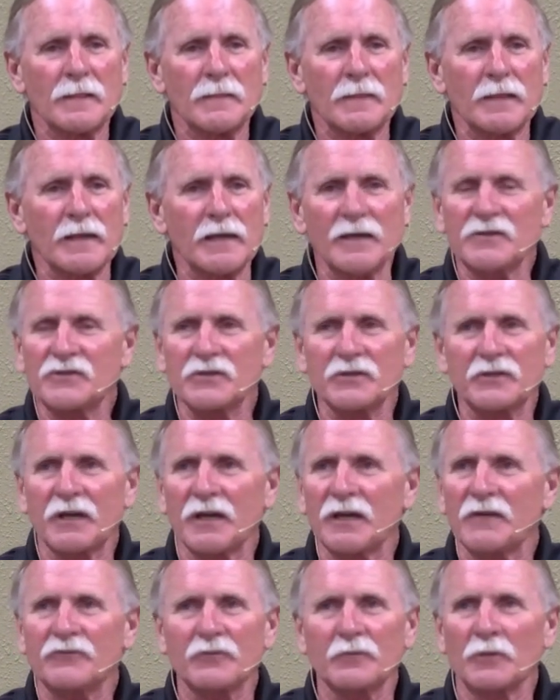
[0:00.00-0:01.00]
Asa
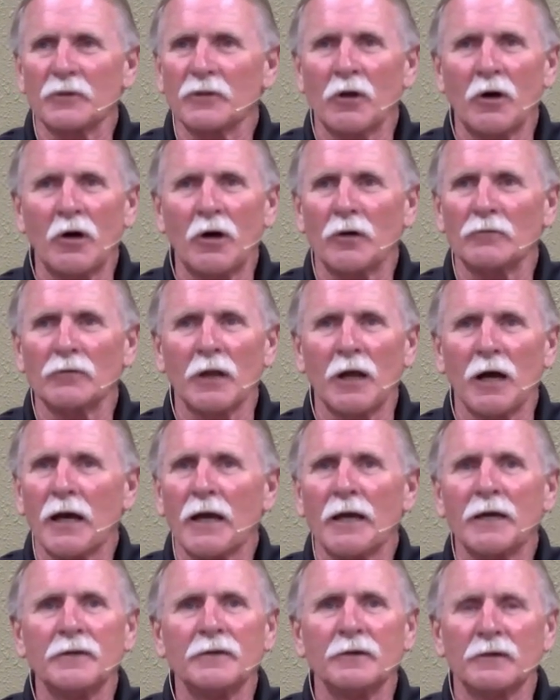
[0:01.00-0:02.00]
came from a long
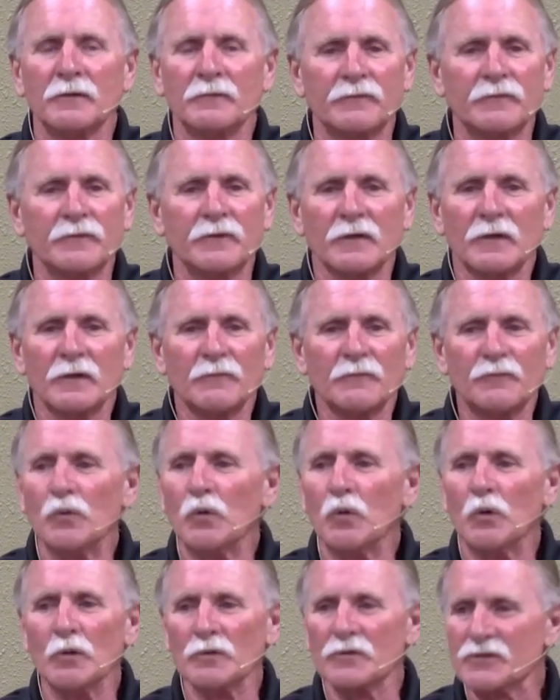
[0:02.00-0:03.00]
line of
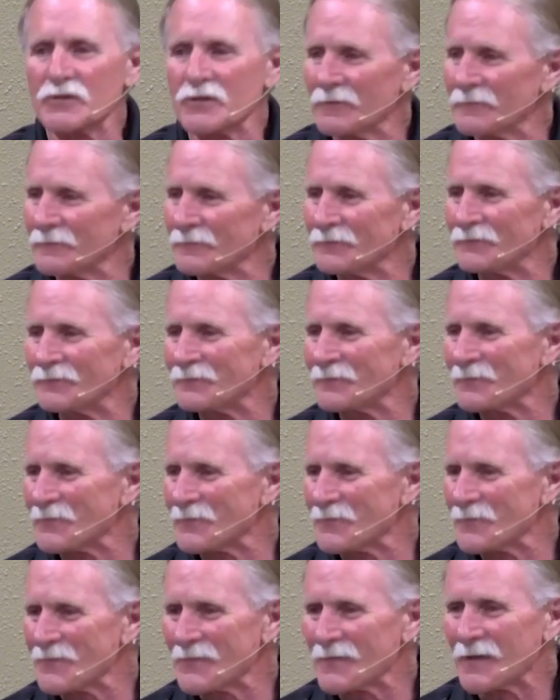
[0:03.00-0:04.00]
fools,
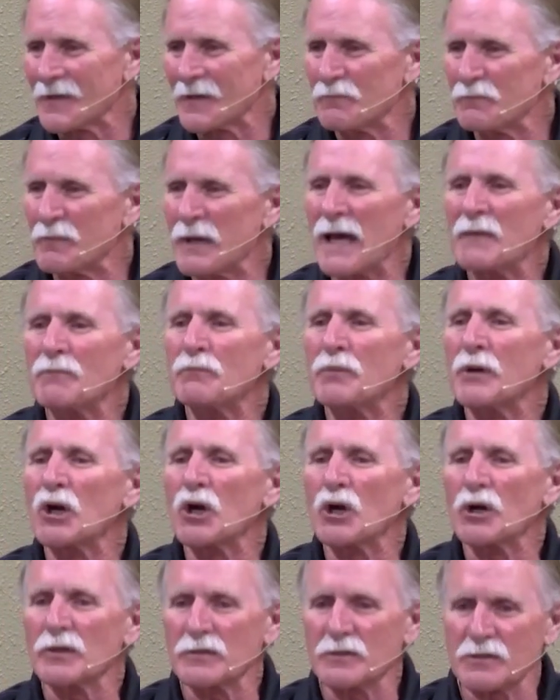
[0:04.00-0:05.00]
bad
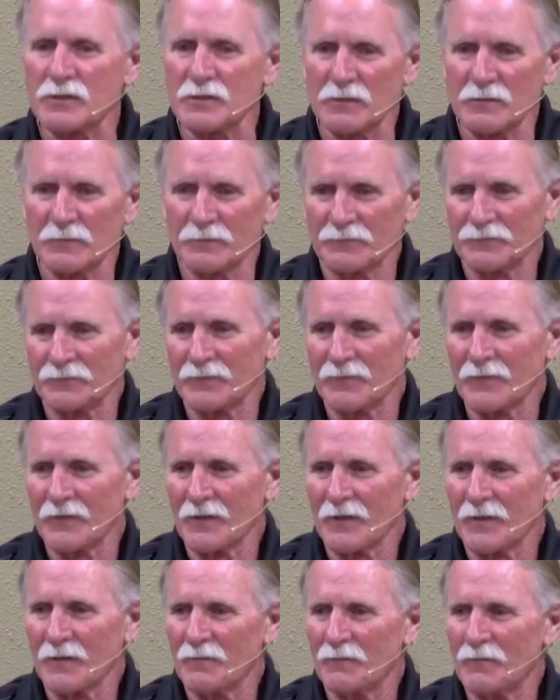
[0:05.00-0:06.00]
parents
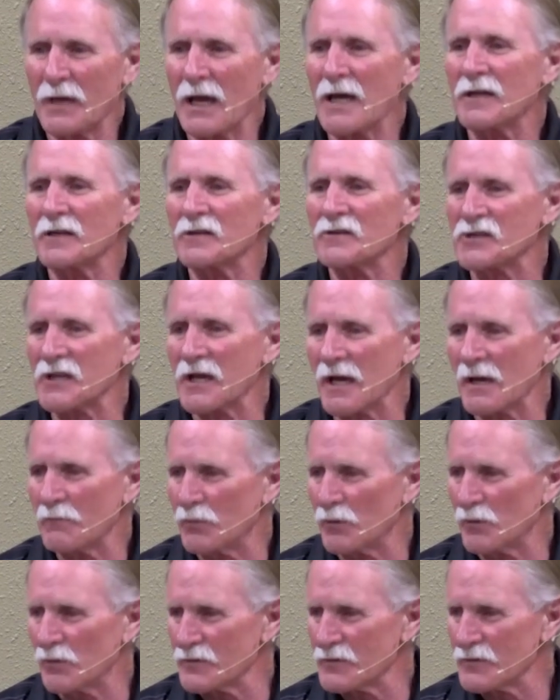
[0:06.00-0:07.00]
bad
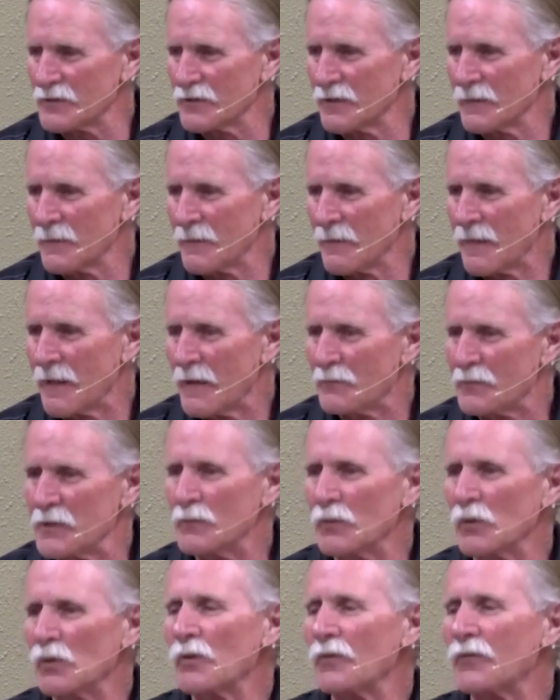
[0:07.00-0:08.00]
examples,
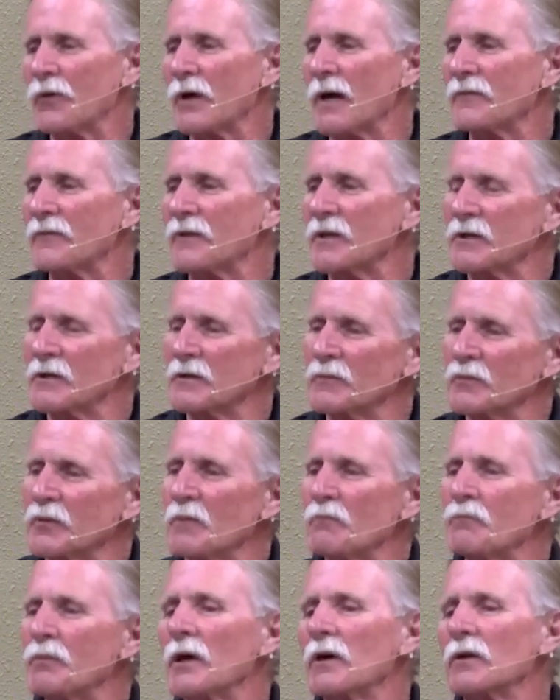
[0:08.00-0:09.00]
people who thought they could
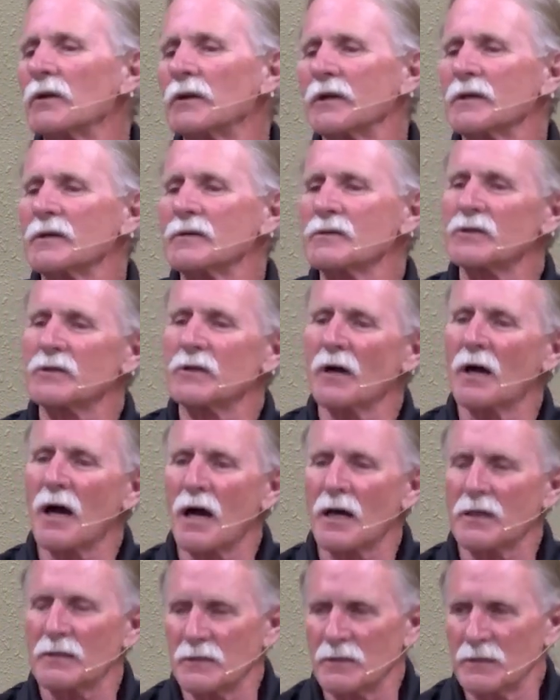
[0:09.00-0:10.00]
rebel against
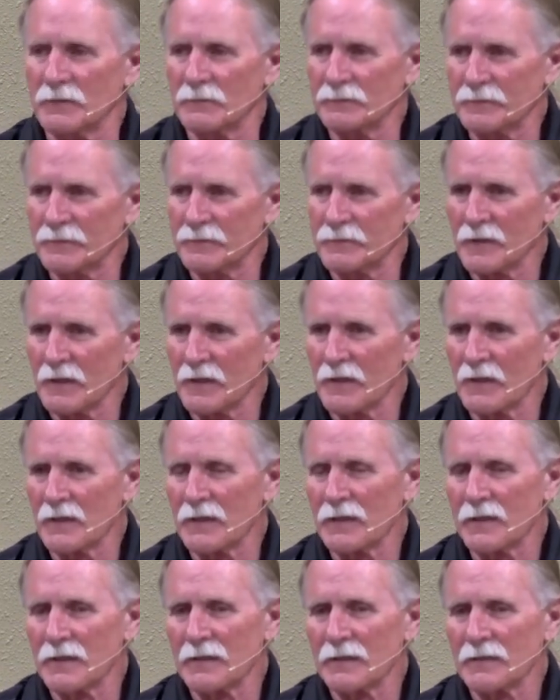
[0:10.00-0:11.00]
God.
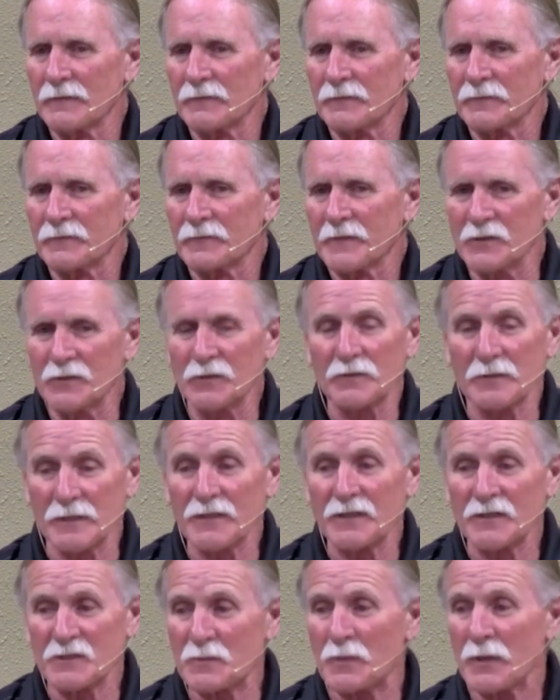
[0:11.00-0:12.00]
You know, that
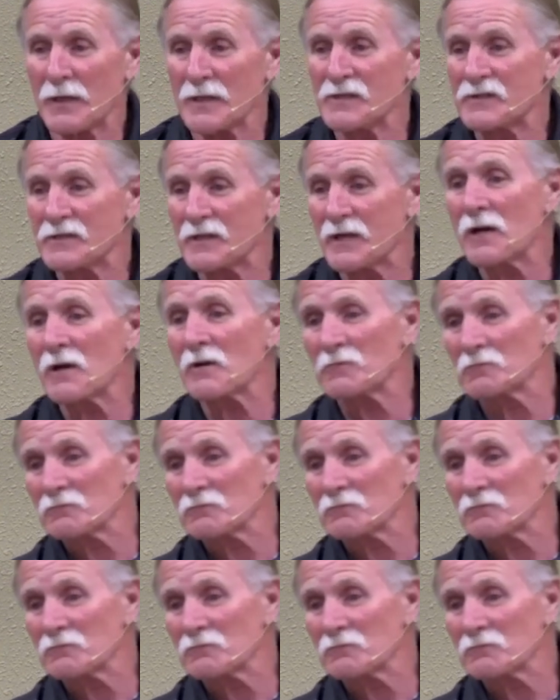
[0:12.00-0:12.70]
gets passed down.